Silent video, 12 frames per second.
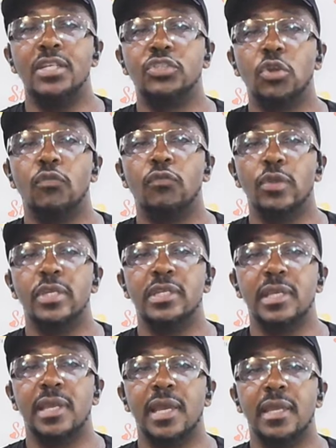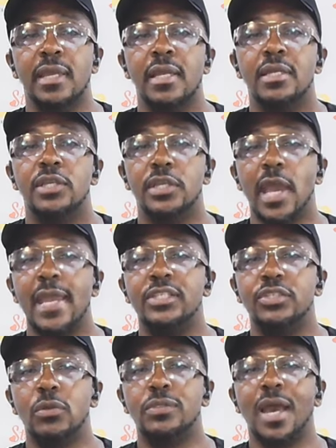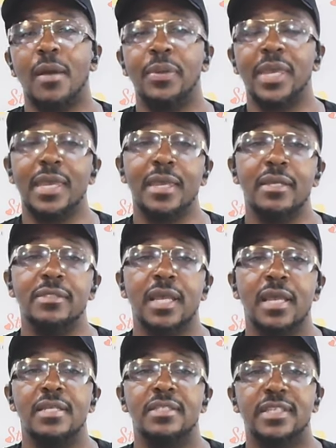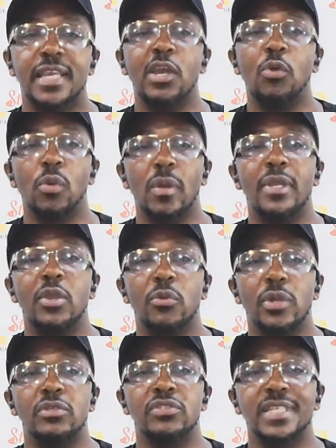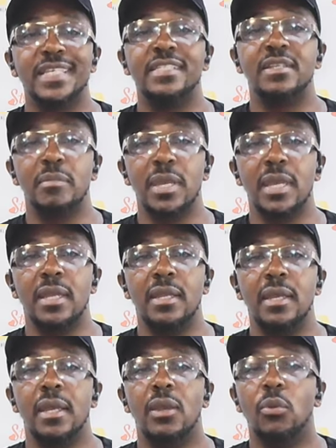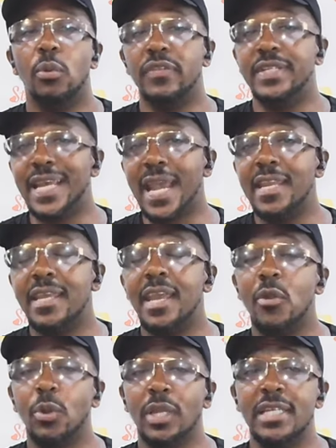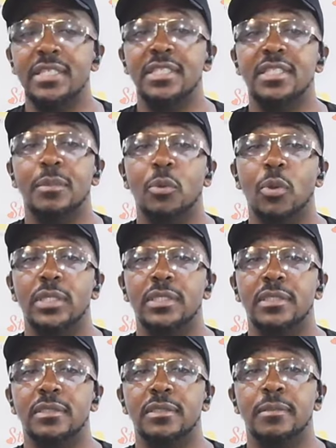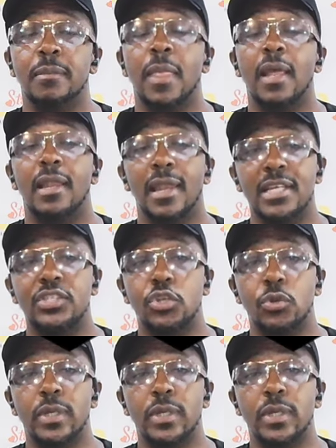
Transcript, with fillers: show for you today. Today's show topic is Single Women Grill Seasoned Men with Dating and Relationship Questions. Let's do